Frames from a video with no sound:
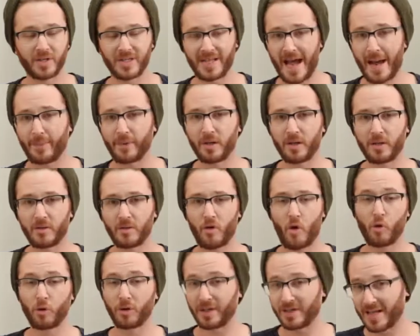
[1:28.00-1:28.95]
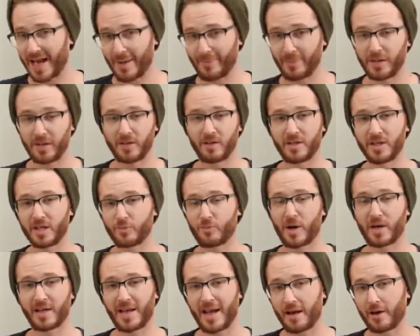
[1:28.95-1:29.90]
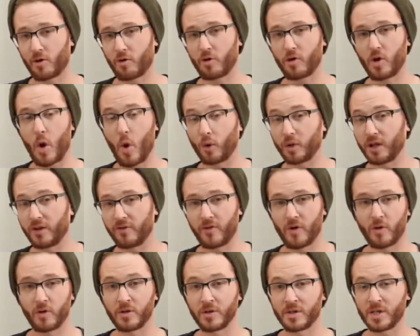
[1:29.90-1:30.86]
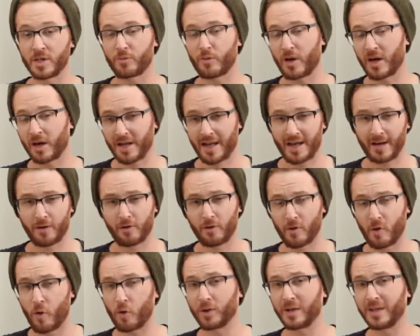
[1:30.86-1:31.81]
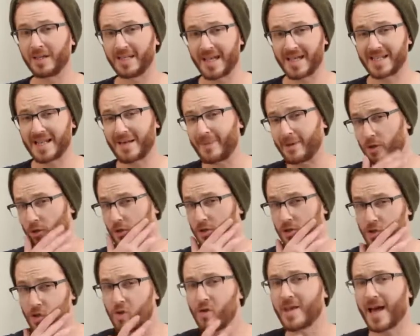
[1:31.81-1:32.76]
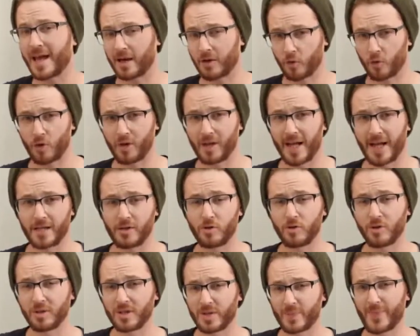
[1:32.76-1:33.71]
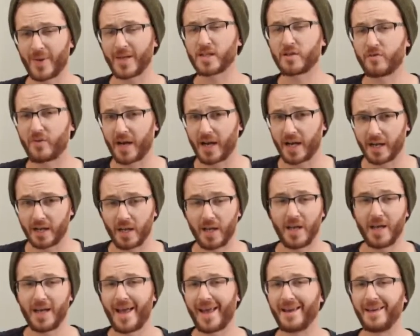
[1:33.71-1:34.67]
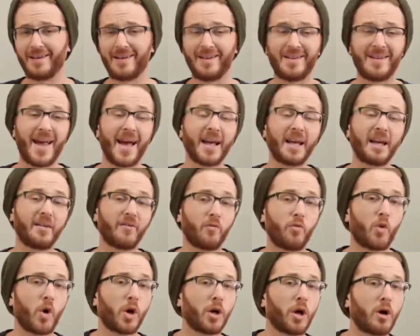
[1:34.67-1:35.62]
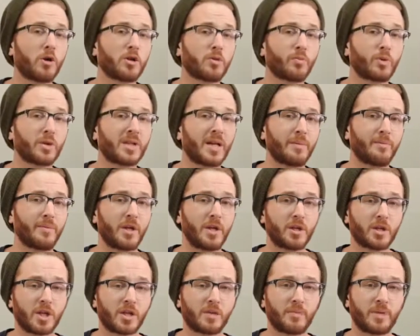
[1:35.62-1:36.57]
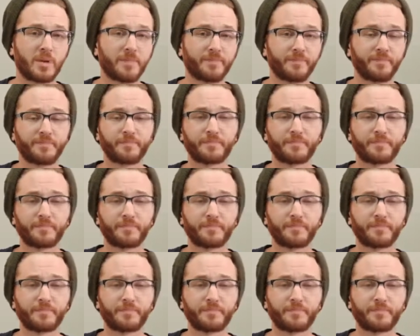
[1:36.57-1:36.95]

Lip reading: tablet, only tablet, this product category, only phones, this product category, only desktop. And you could do that in Google Ads. You could specify a negative 100% bid adjustment